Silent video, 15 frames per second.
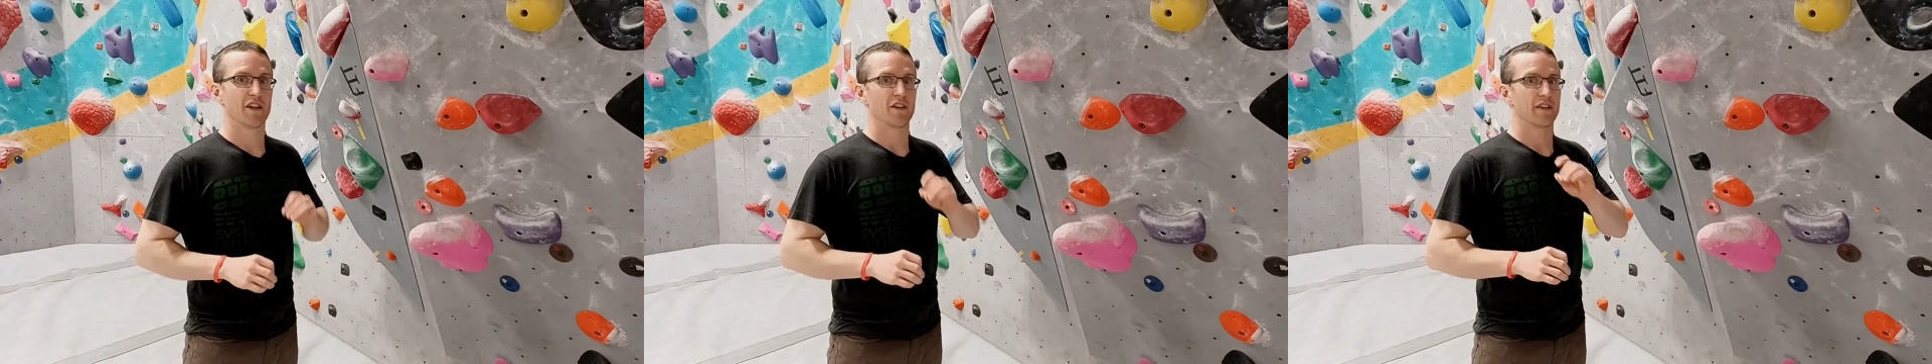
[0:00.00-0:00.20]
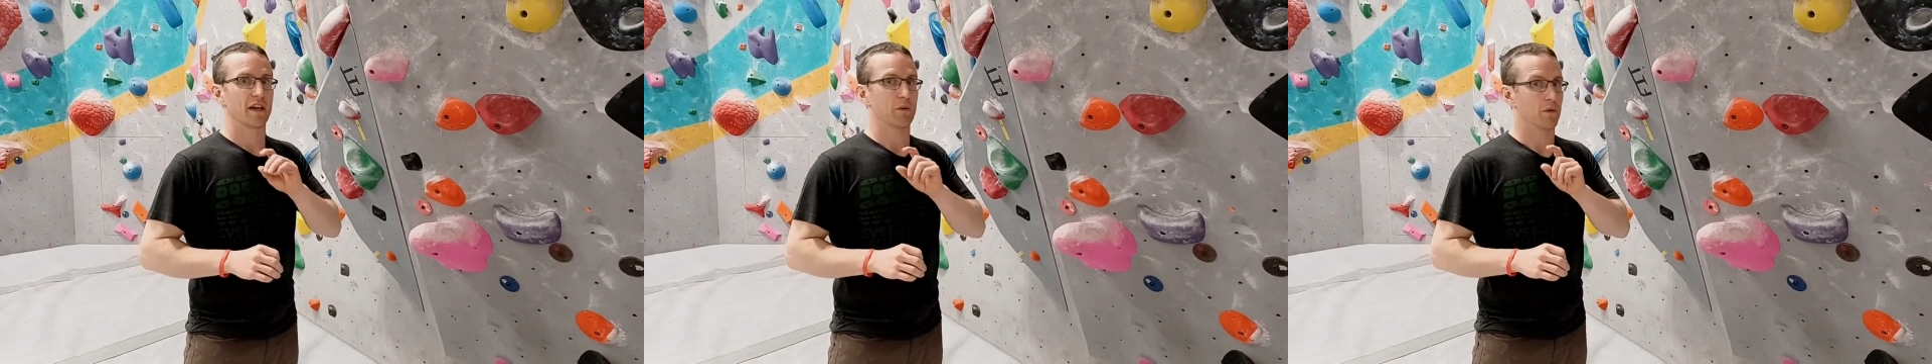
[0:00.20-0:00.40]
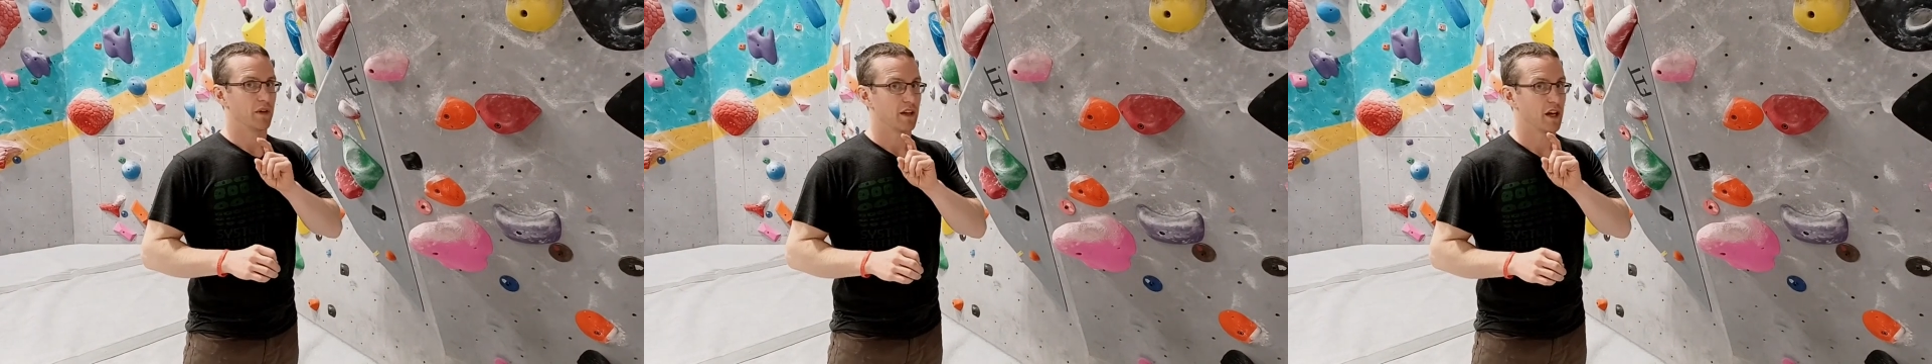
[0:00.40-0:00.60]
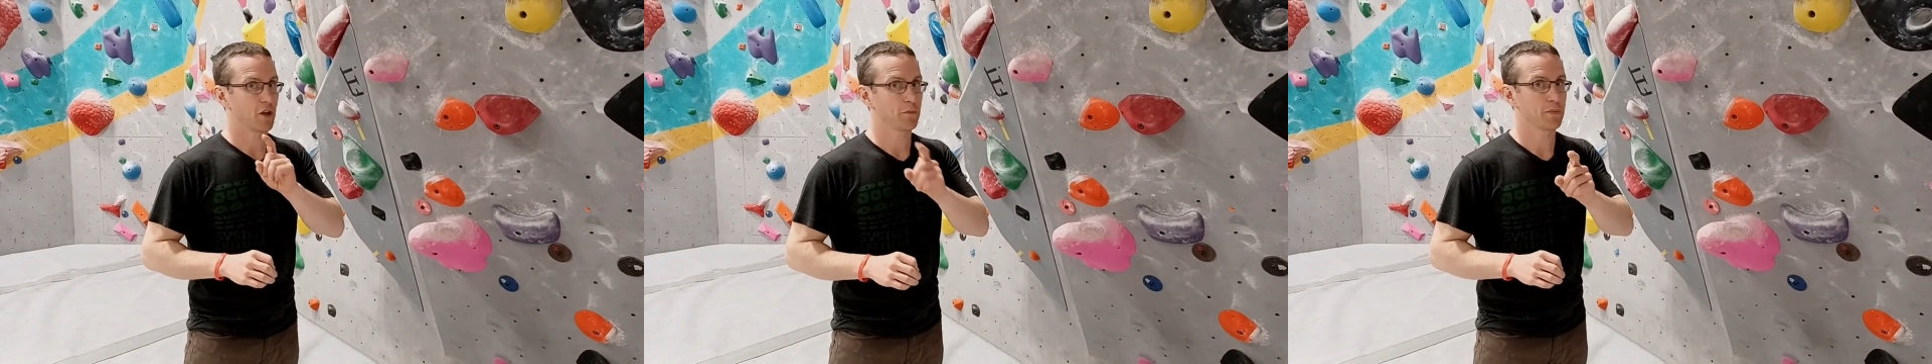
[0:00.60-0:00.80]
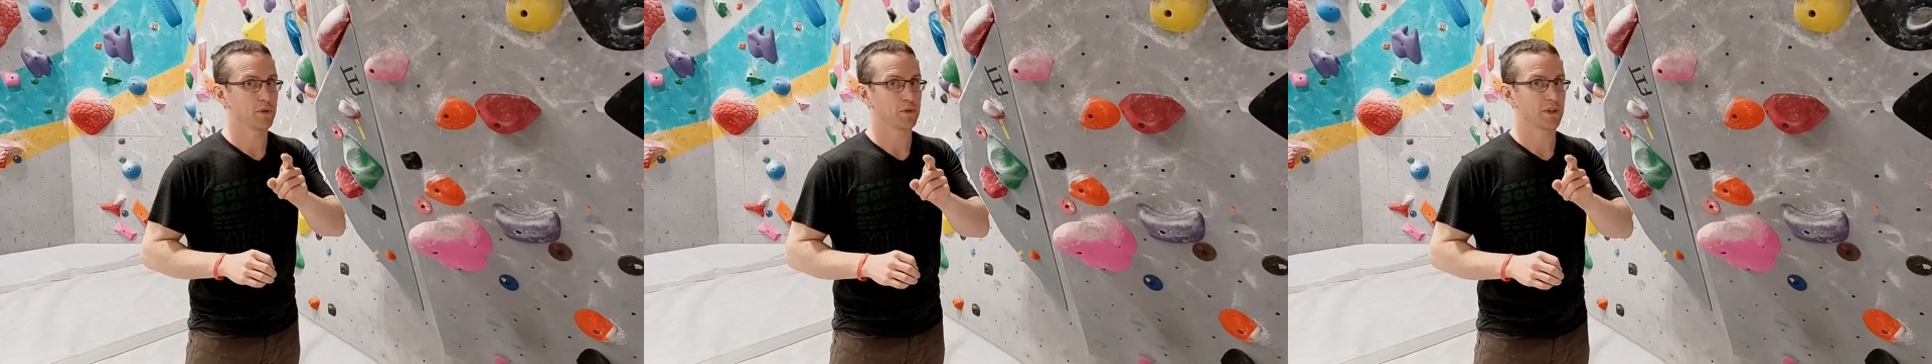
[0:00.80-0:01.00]
that will
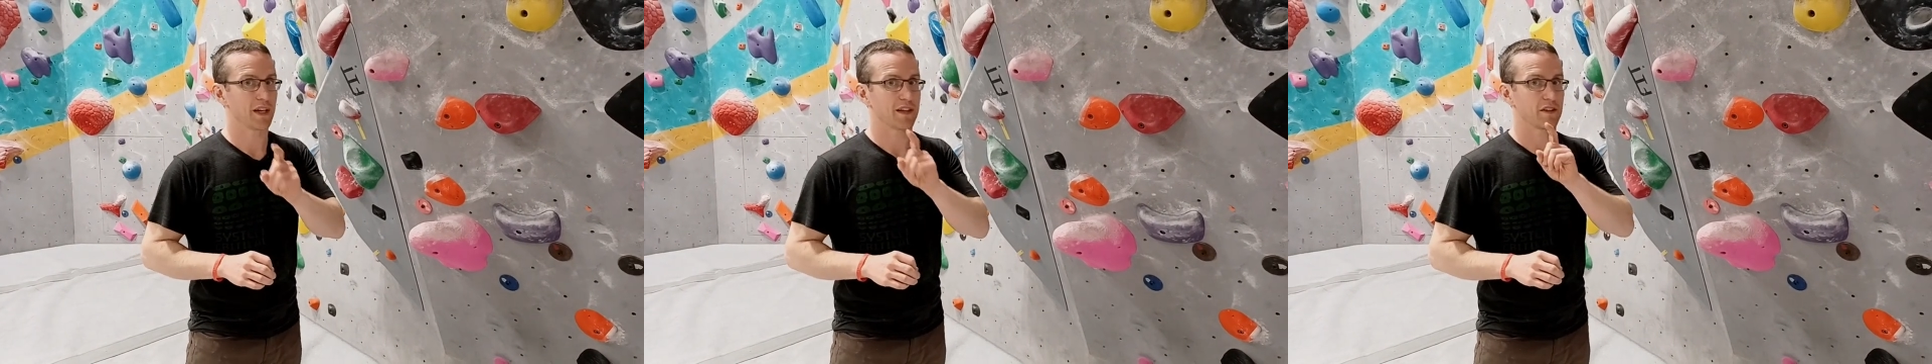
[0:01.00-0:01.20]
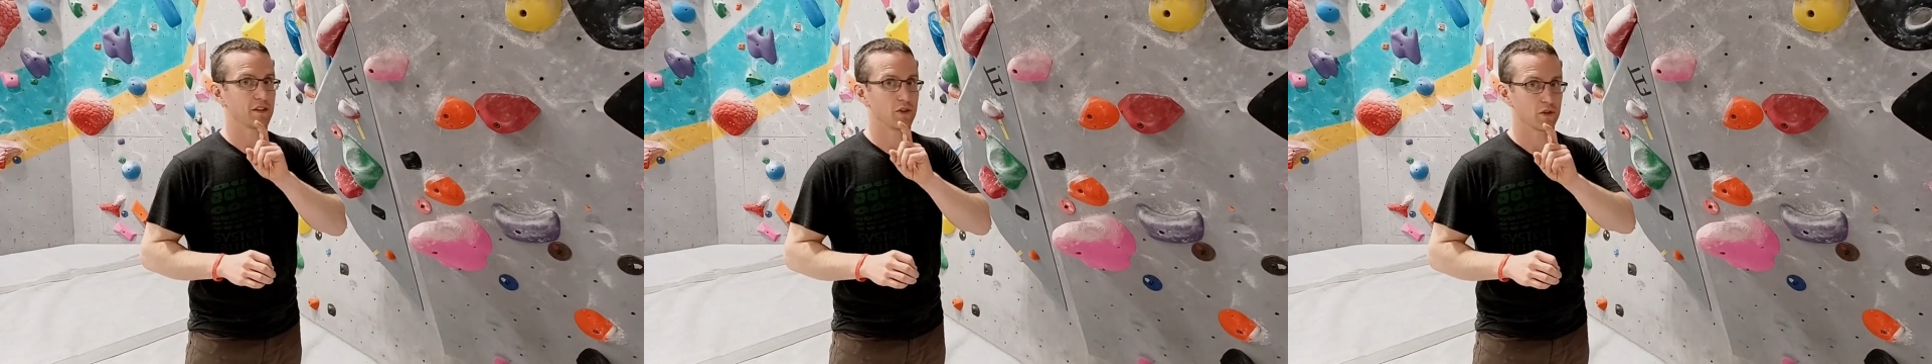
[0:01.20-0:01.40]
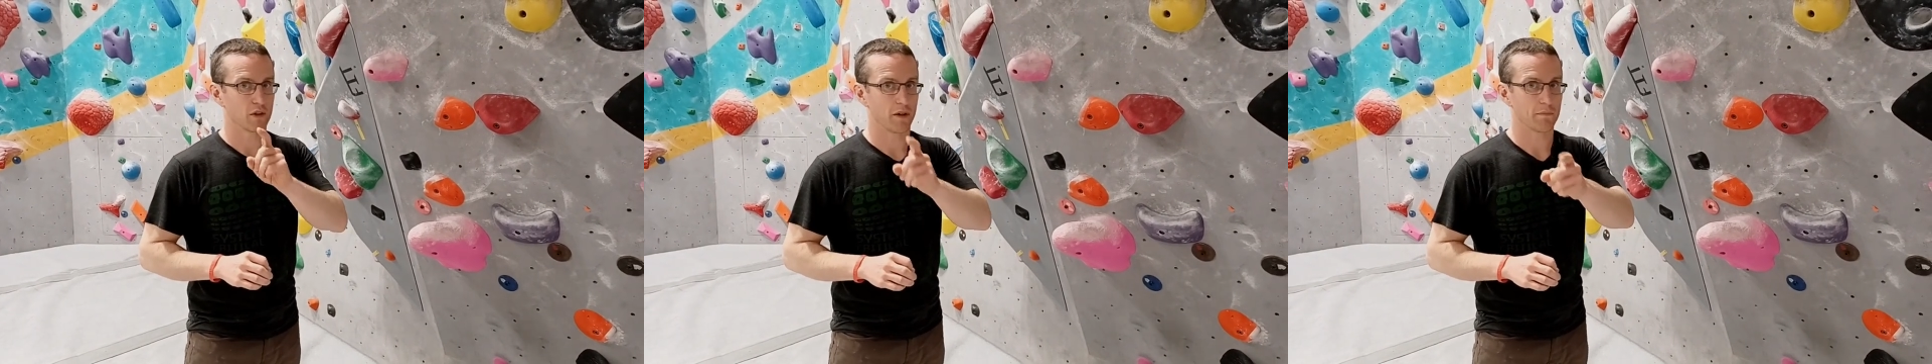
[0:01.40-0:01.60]
help you get your